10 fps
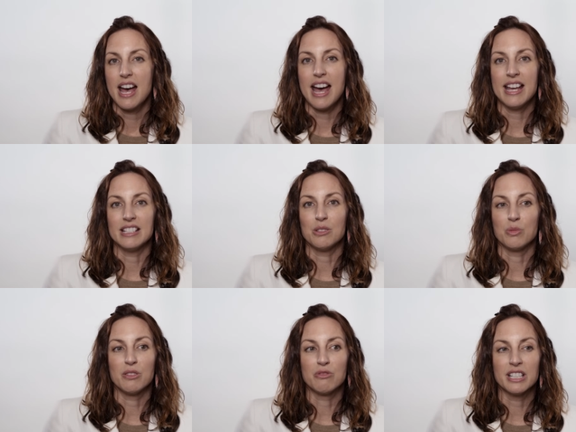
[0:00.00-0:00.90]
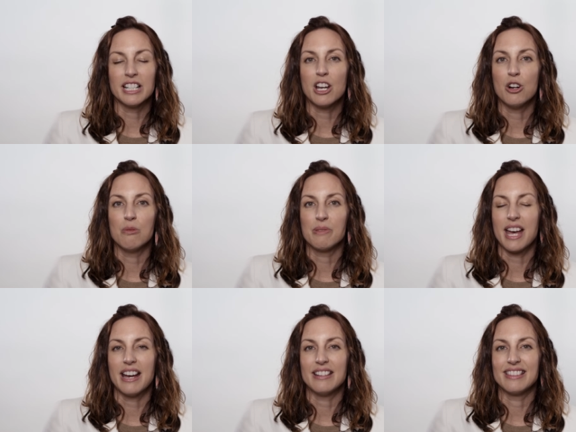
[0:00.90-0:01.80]
And we really hope
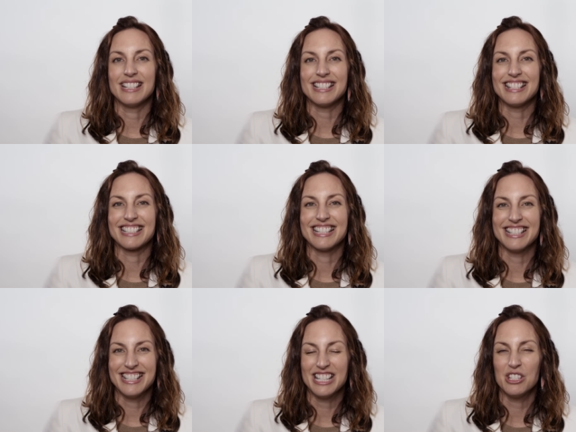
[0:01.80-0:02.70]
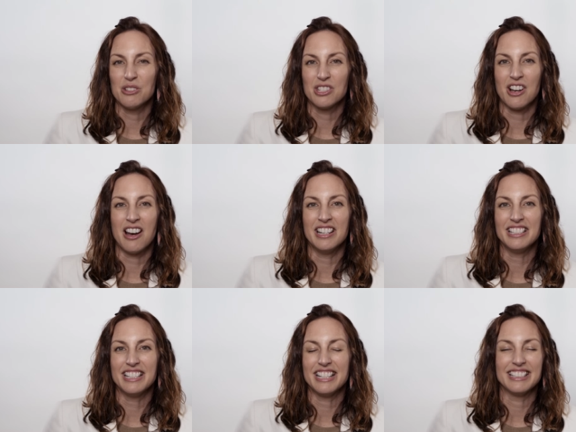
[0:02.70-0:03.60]
that this continues on
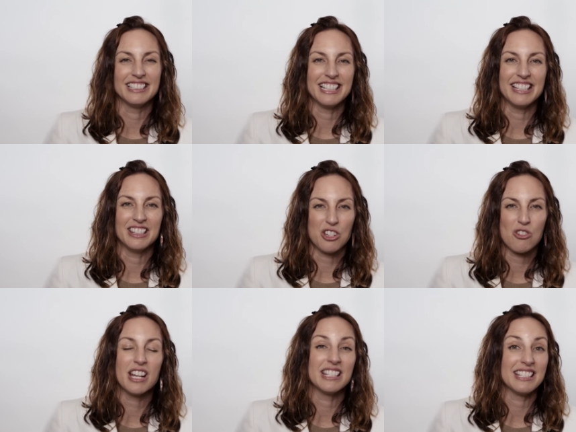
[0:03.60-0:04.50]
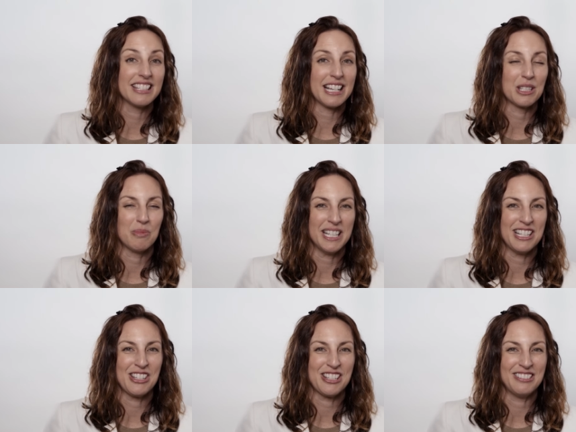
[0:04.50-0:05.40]
and, and the trend is
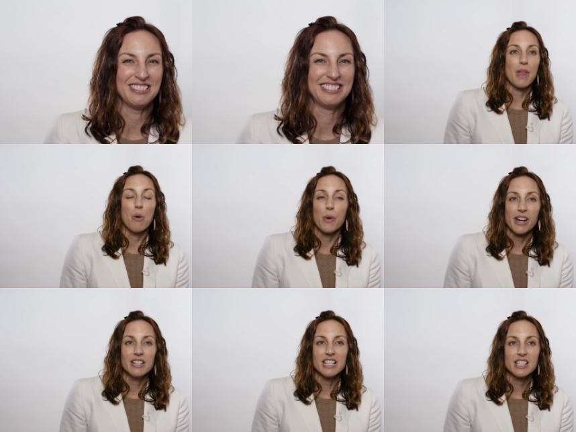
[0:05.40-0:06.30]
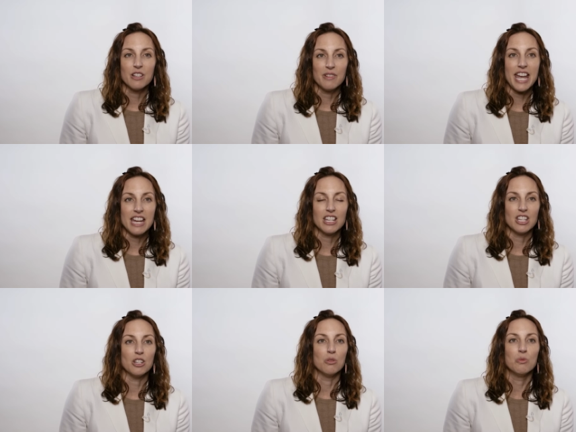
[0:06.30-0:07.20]
exponential. Awareness of
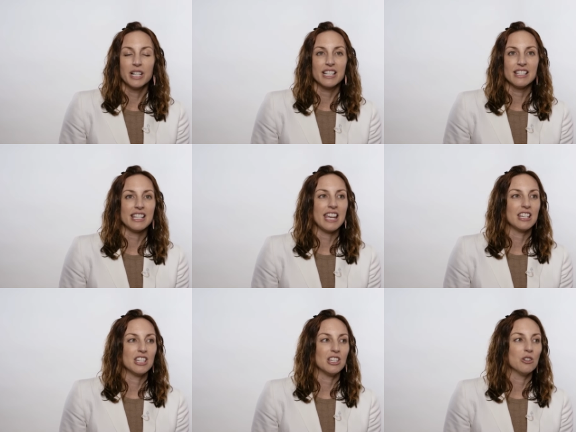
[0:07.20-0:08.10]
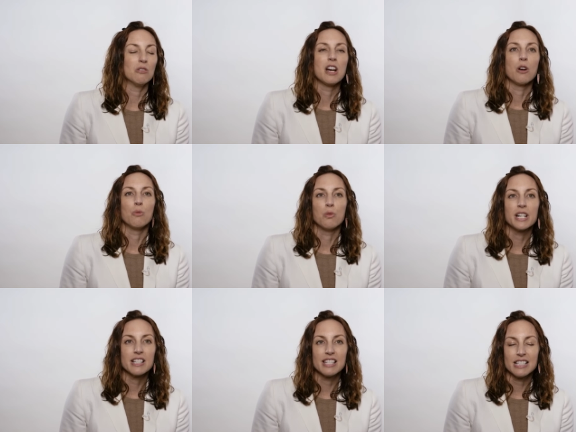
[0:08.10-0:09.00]
AQ what is AQ?
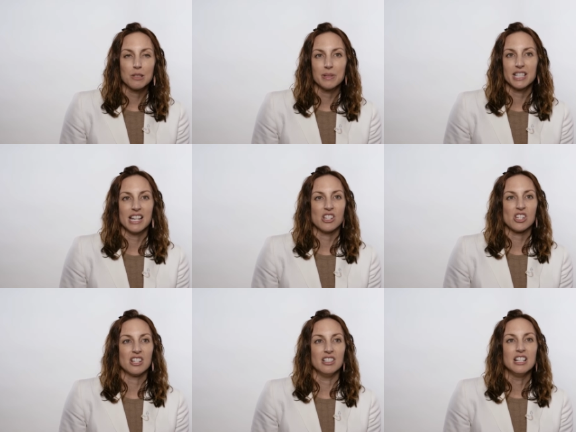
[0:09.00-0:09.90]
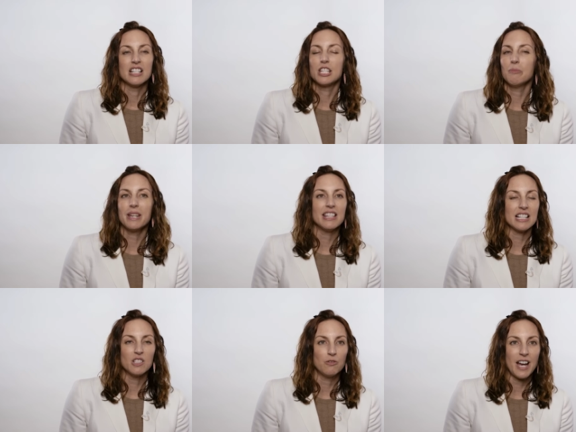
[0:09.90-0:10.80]
What is its potential? To me,
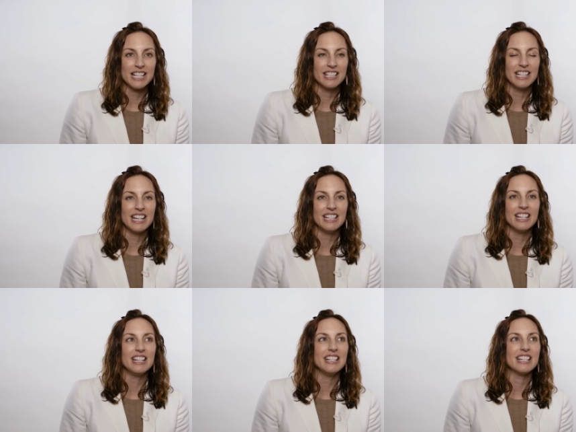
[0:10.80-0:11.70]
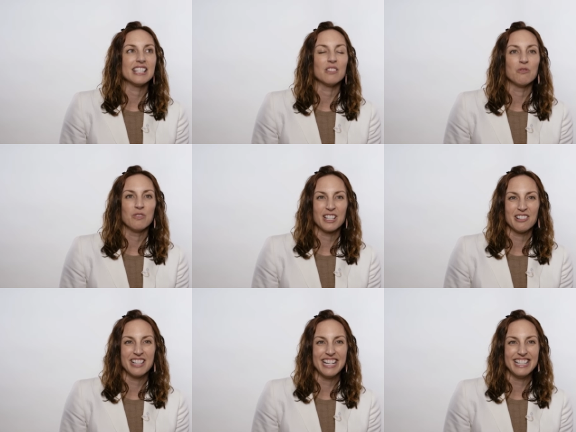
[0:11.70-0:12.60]
that's fascinating, it's
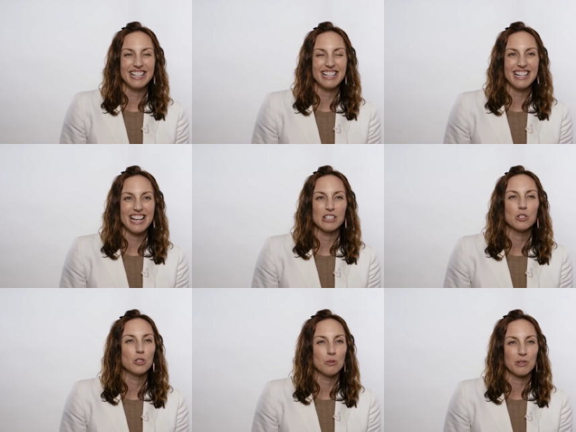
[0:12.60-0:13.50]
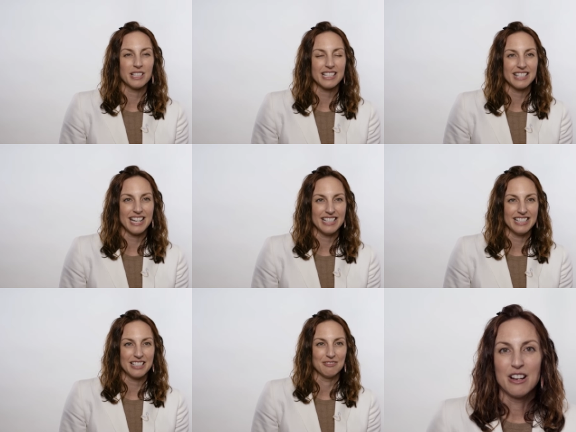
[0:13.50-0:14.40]
invigorating, and super
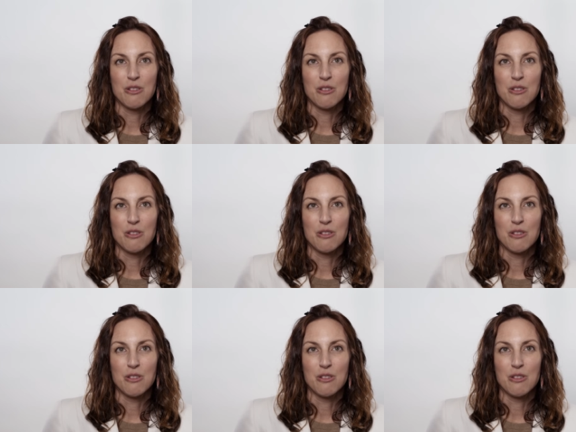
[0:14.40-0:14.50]
exciting